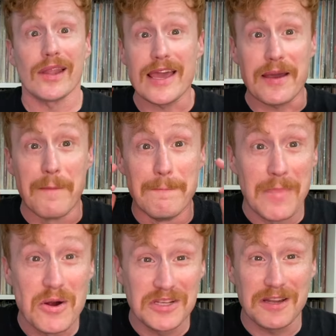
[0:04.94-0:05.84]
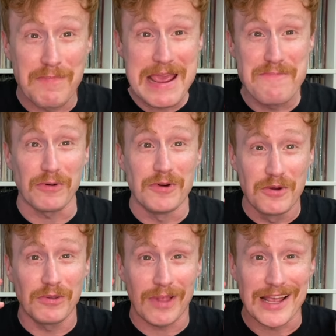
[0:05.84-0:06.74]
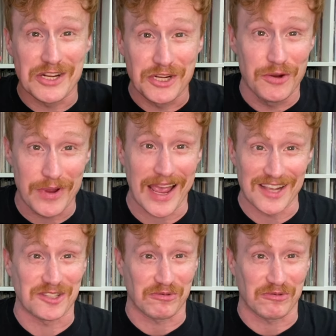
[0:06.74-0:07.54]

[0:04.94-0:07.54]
like most people who like shoegaze,